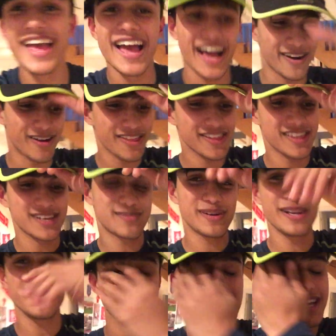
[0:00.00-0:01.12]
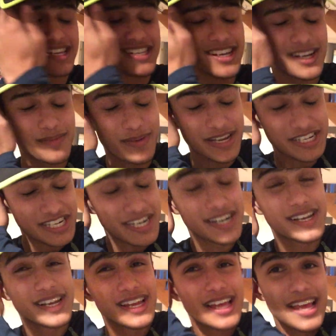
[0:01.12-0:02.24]
I don't know, I thought that's pretty cool. It's a good picture.
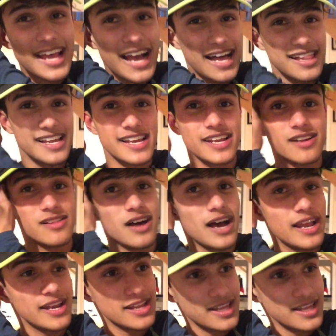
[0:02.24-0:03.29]
I like it a lot.